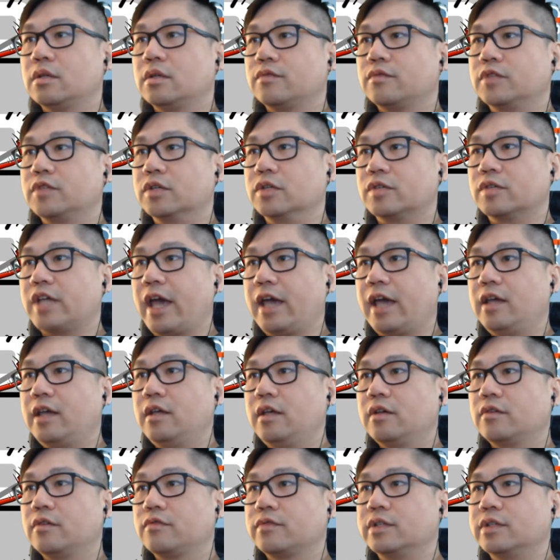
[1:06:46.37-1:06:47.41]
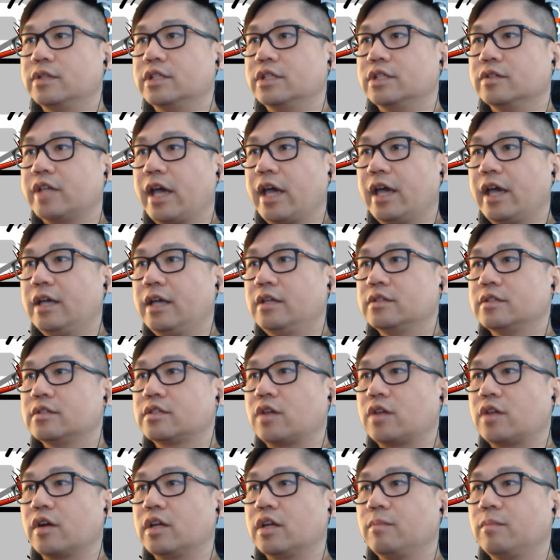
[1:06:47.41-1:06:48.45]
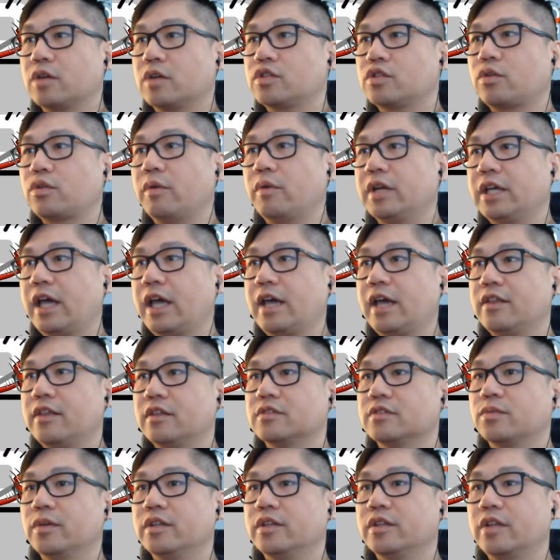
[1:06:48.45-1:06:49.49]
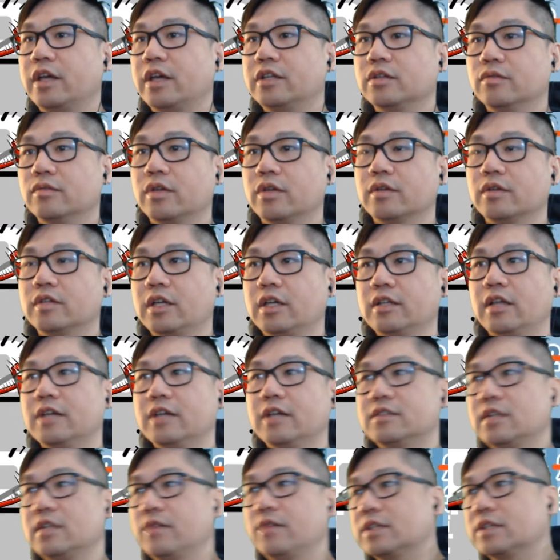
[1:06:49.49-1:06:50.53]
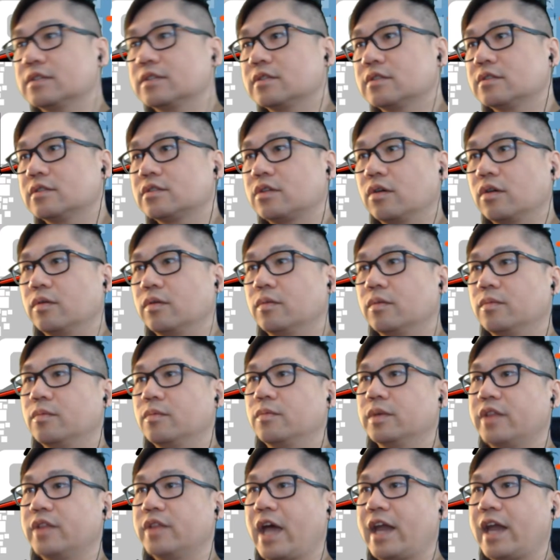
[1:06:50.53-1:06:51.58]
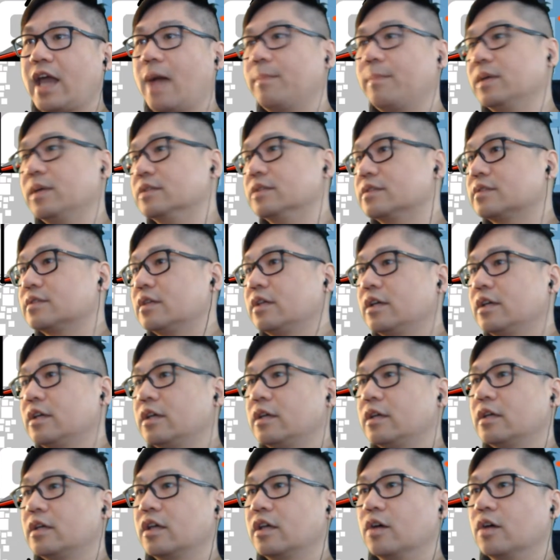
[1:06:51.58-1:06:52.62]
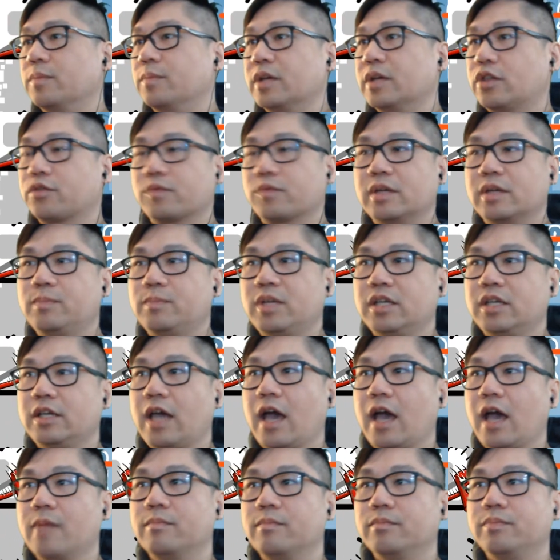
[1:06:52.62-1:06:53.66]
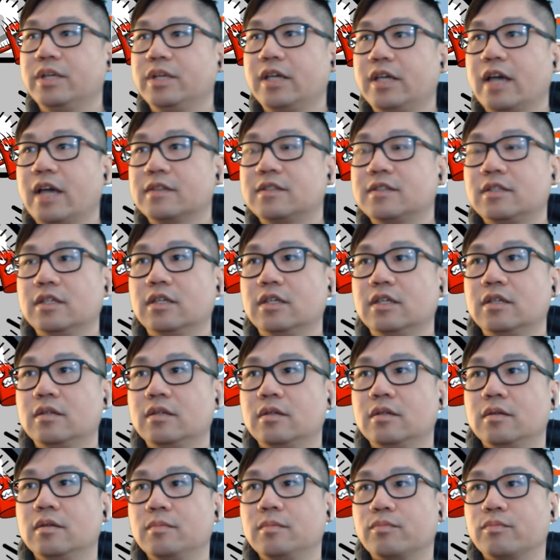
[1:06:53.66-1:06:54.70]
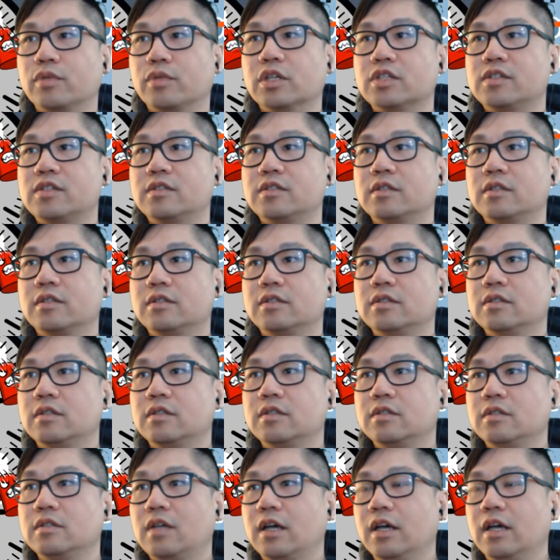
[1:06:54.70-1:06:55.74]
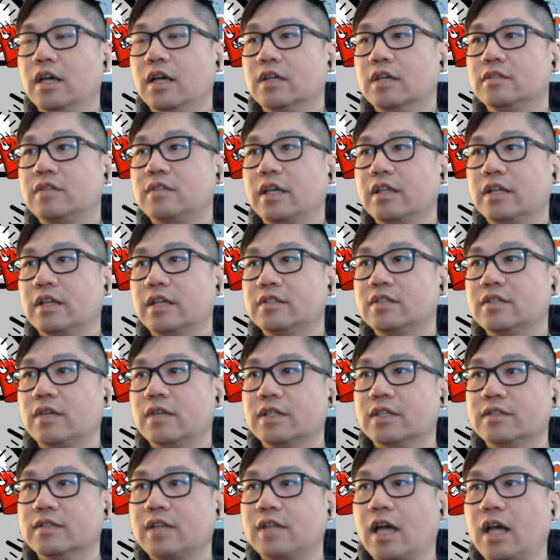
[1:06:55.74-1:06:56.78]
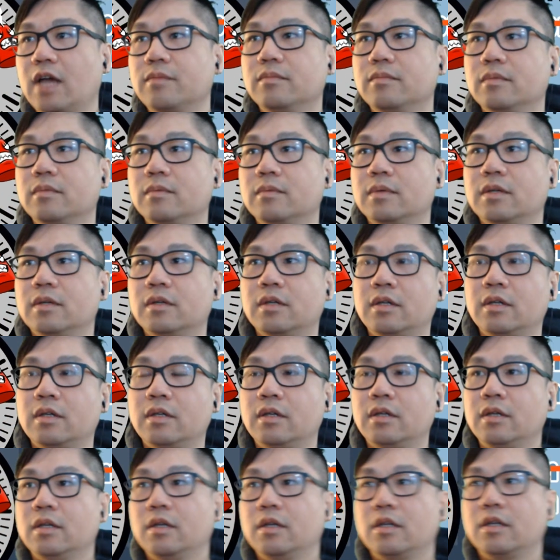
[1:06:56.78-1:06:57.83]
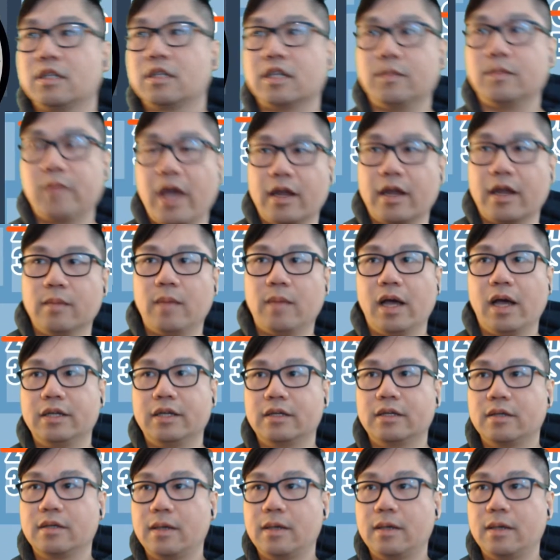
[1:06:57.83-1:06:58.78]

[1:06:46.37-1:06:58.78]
UK, for the UK, starting March 28th is when they do their daylight savings. So when that happens, it'll be 3 p.m. BST, British daylight savings time. Keep that in mind.